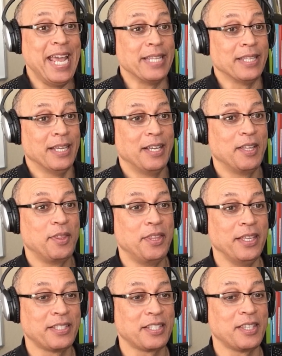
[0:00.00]
man,
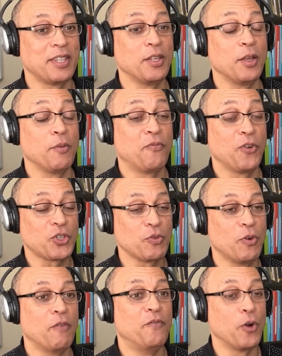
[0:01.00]

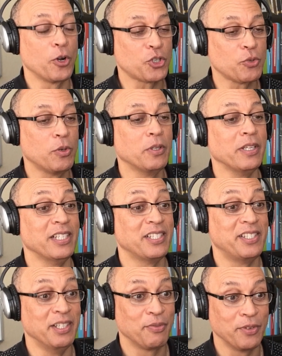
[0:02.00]
first of all,
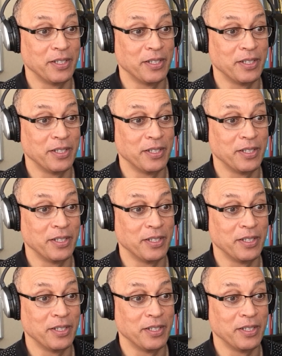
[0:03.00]
virtual is